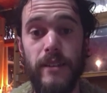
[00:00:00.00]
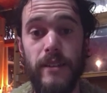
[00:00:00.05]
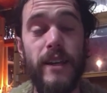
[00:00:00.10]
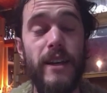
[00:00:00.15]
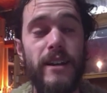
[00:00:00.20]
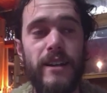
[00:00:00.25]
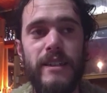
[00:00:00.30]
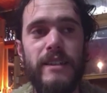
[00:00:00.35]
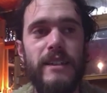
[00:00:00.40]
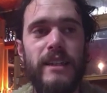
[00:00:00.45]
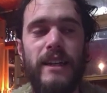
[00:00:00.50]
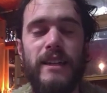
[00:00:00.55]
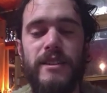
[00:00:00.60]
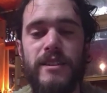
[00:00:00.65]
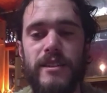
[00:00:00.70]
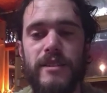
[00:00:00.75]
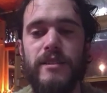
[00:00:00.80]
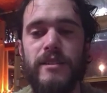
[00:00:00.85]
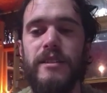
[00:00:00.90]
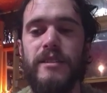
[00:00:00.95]
yeah,
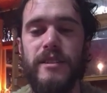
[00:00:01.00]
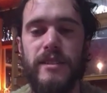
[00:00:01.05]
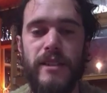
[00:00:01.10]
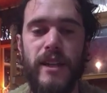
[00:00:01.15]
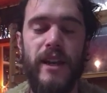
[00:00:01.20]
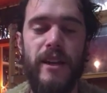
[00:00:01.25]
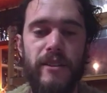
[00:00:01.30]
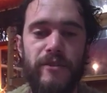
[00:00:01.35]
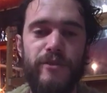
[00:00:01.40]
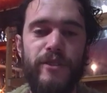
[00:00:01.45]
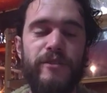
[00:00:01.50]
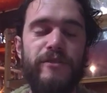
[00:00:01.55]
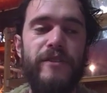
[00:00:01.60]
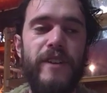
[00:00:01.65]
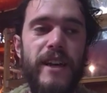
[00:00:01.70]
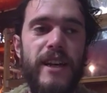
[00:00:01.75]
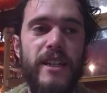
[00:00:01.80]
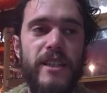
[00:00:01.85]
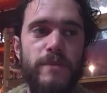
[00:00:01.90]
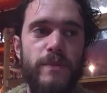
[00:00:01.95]
it's yeah. the state of
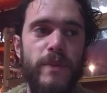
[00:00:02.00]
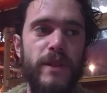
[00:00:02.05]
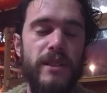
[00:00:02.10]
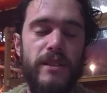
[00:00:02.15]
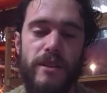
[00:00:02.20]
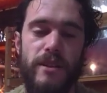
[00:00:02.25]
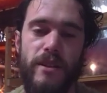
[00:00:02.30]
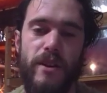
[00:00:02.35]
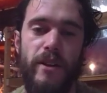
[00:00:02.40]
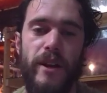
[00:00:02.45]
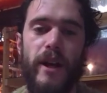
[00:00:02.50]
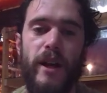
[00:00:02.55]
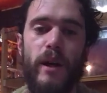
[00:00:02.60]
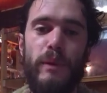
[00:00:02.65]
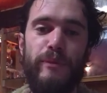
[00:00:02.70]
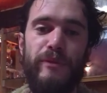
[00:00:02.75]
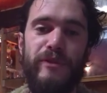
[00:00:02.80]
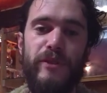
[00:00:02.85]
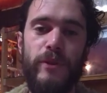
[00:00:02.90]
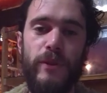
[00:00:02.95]
affairs, but it's not
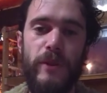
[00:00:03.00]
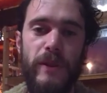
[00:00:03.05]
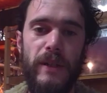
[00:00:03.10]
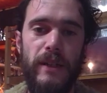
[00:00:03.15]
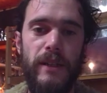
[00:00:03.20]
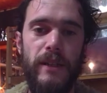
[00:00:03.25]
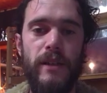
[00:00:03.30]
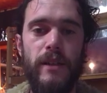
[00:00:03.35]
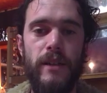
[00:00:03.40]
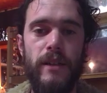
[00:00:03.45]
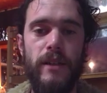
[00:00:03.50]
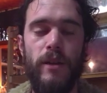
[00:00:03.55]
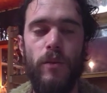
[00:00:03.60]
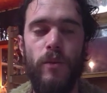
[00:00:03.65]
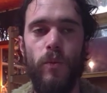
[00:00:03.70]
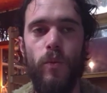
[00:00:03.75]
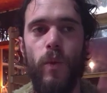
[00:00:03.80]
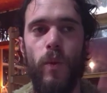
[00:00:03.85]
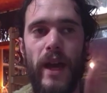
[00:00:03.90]
helpful. Right.